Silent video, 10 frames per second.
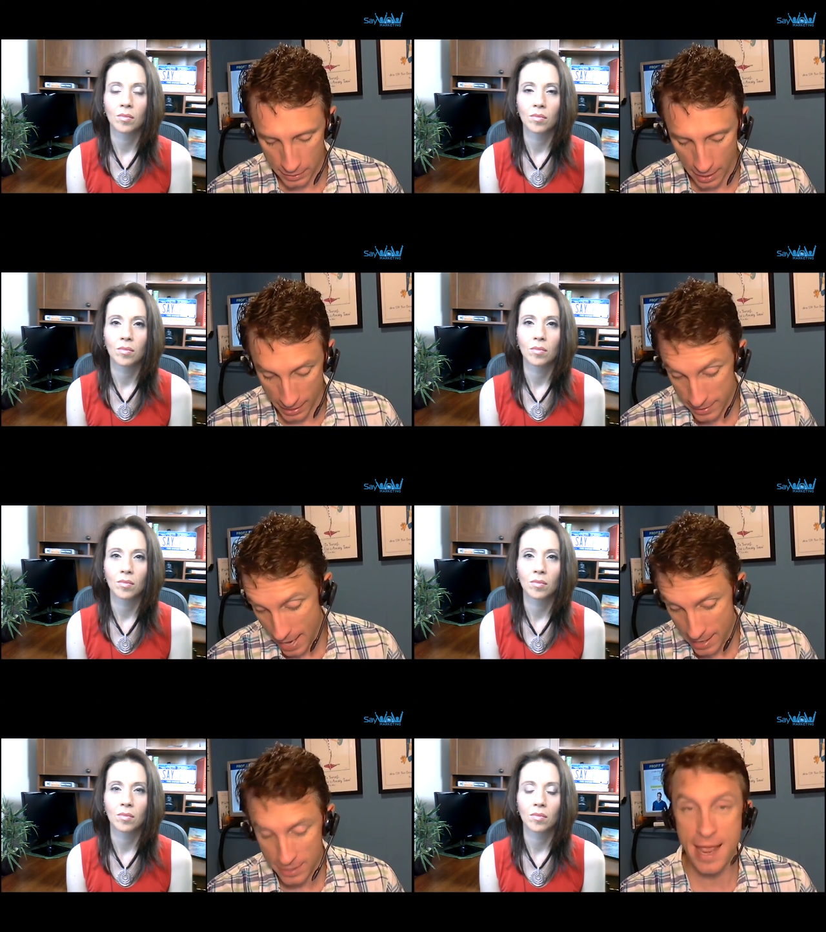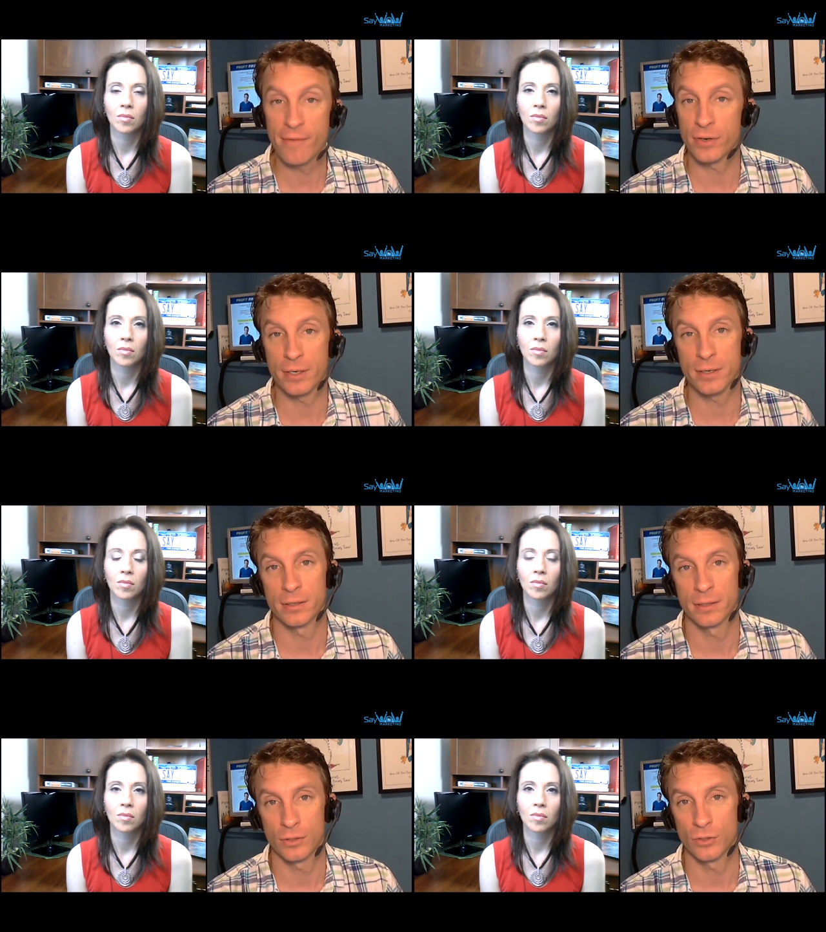Speaker 1: I then endeavored
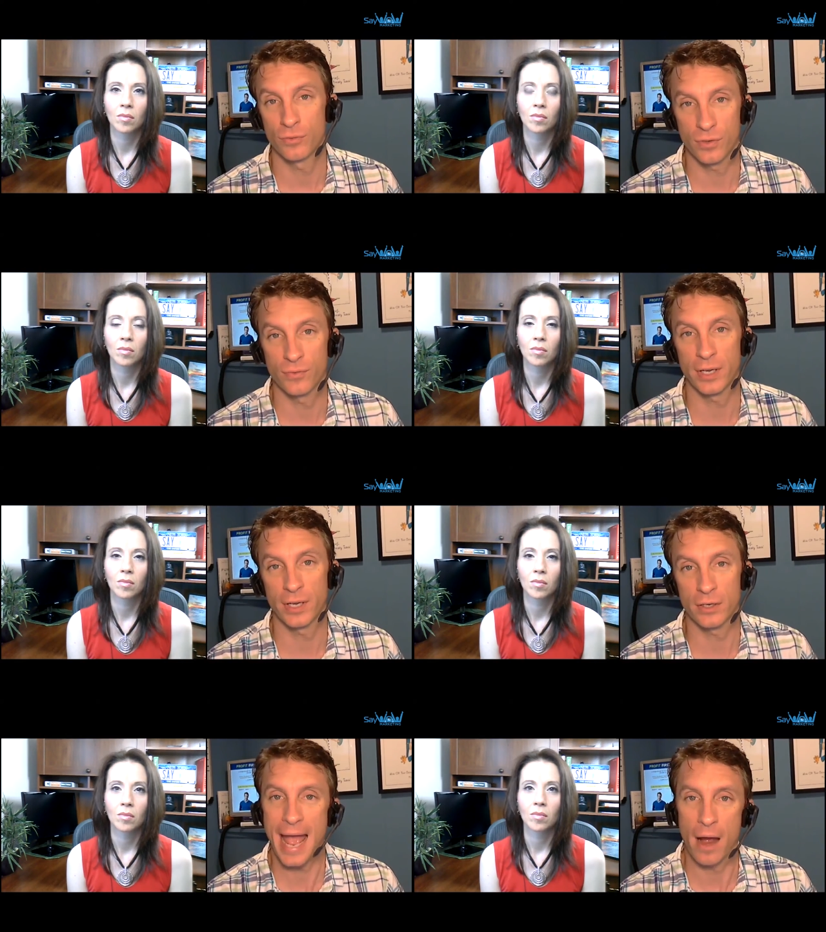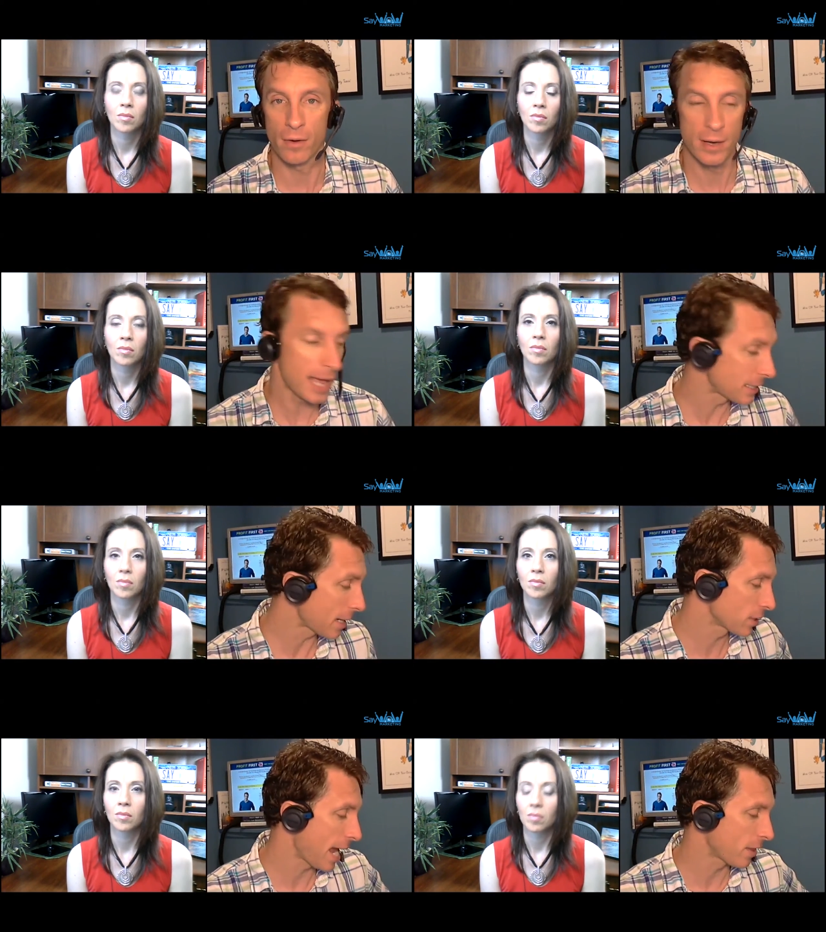to, to figure it out. And that's
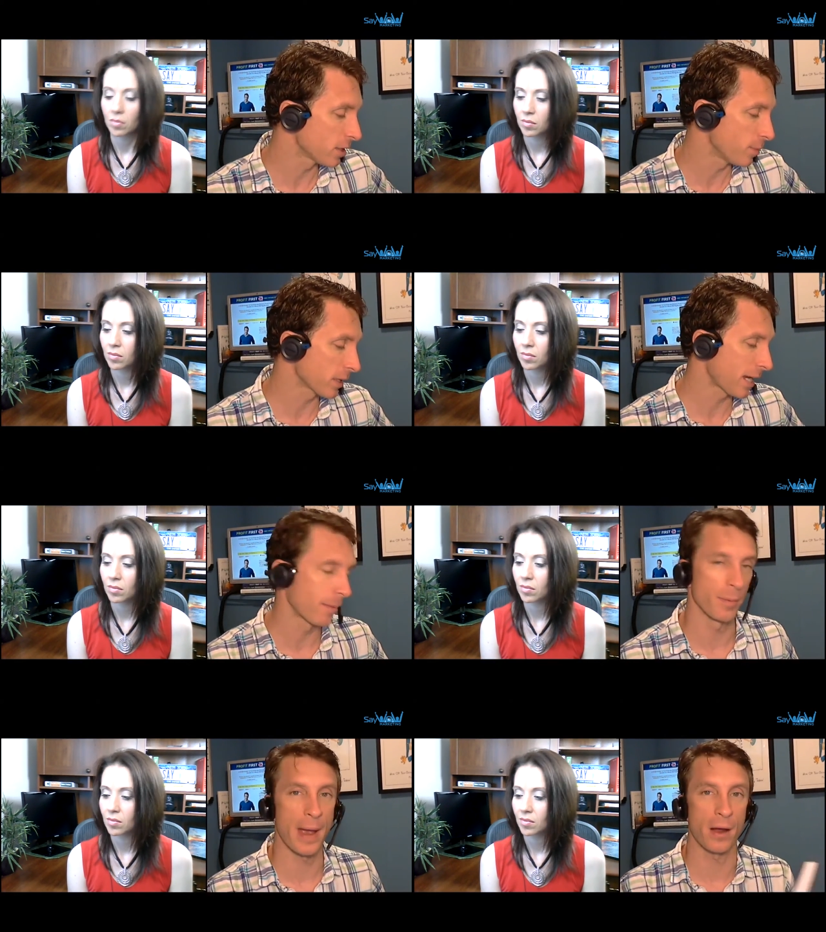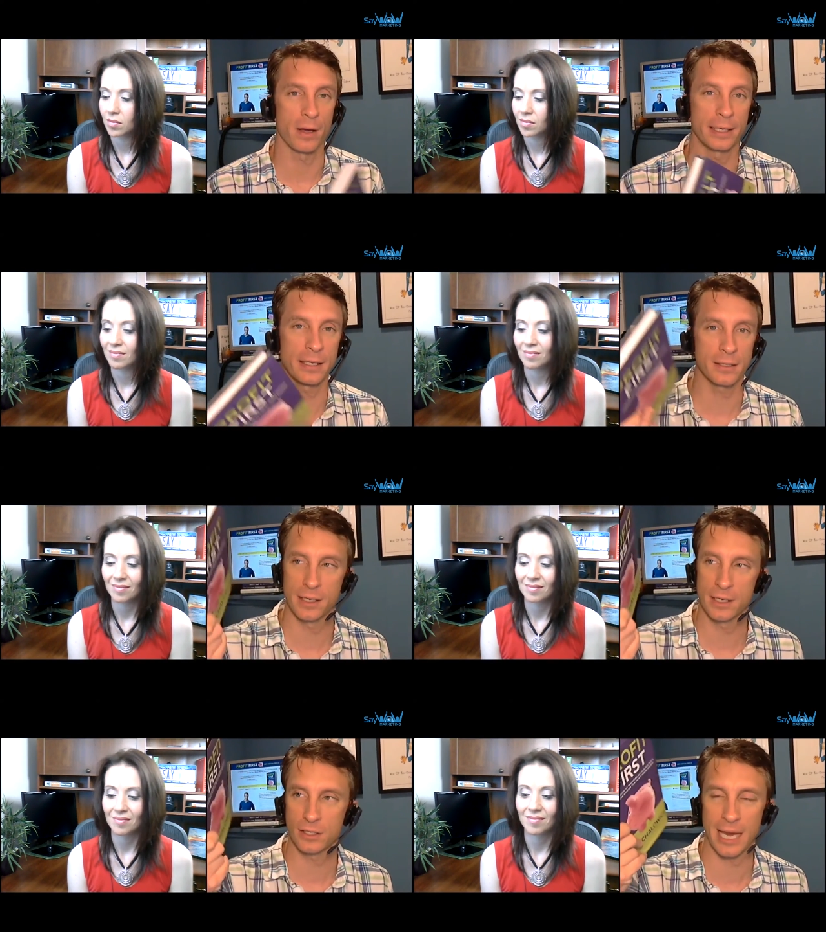actually how this book came about. Like this,
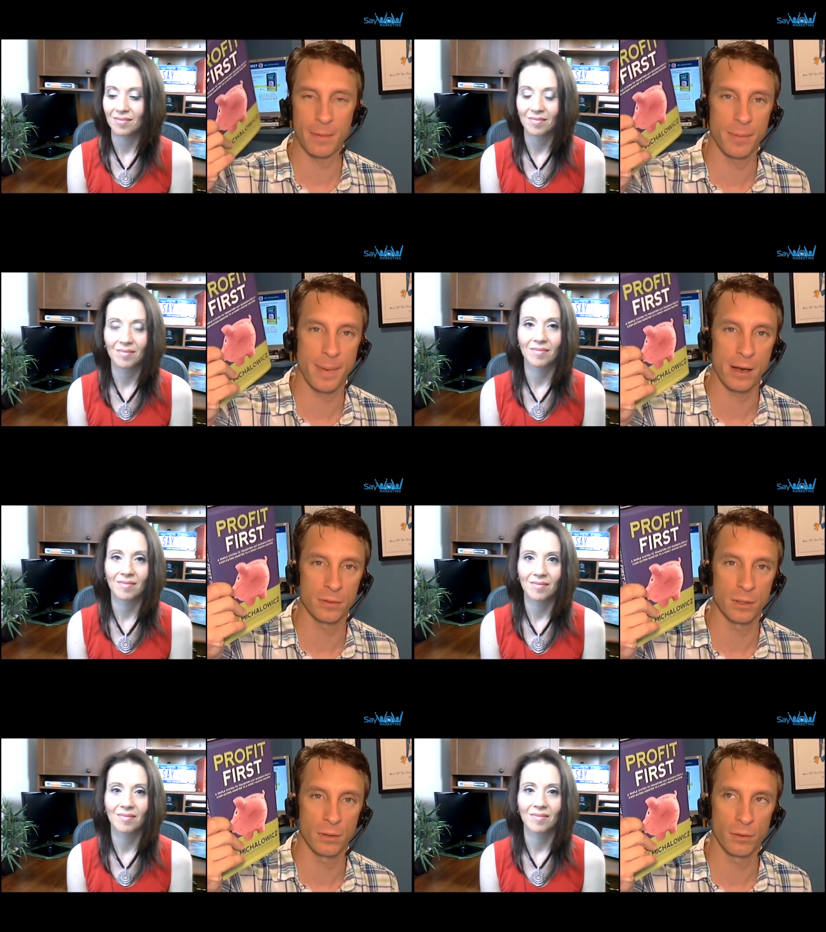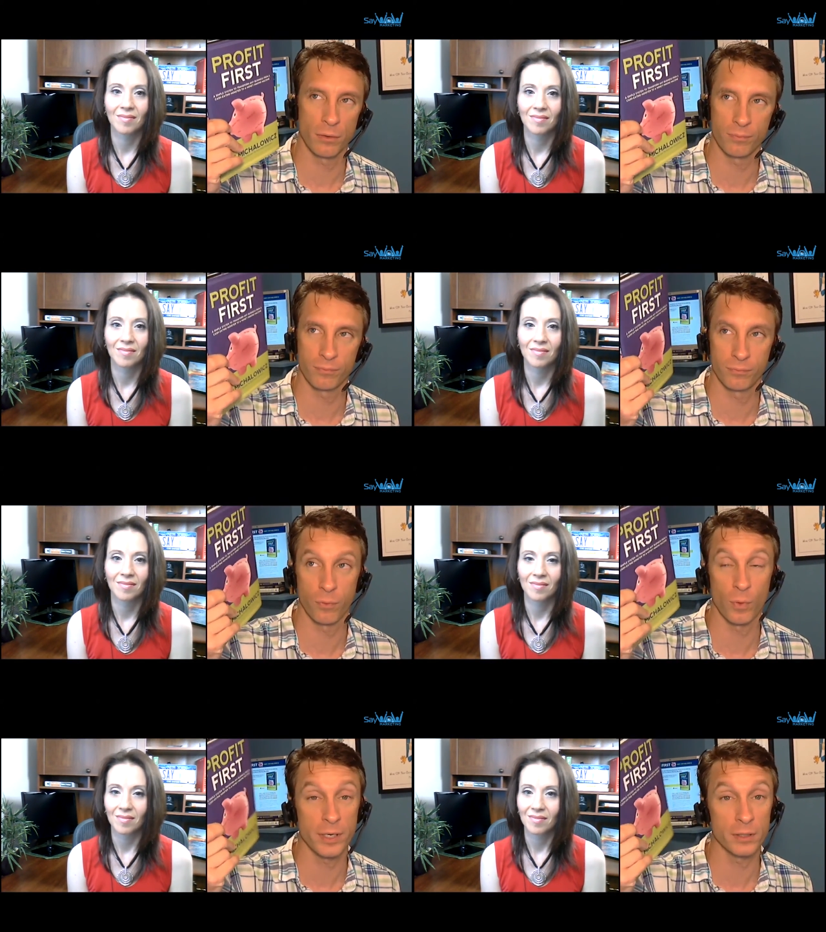this came about
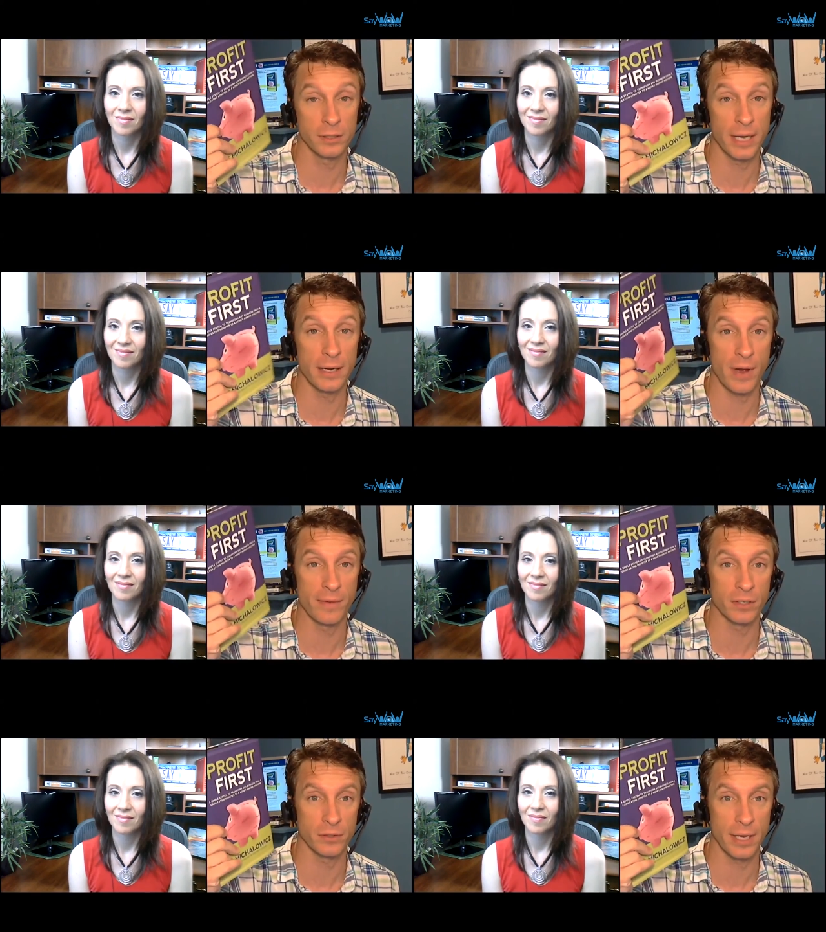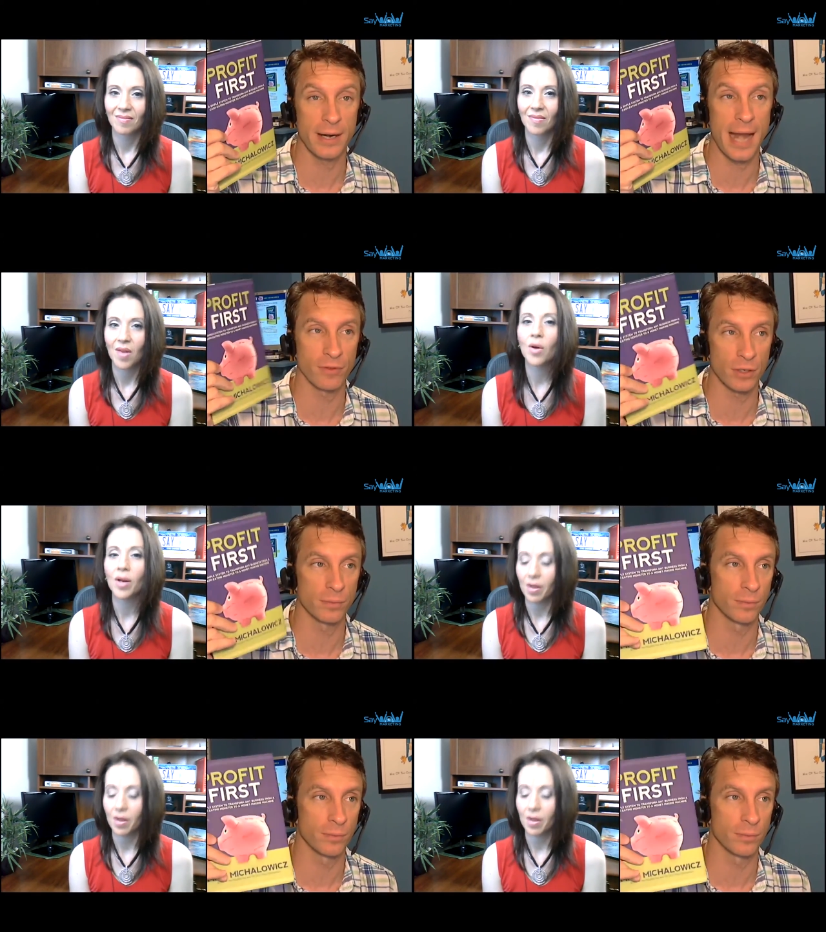four years later, five years later, okay. after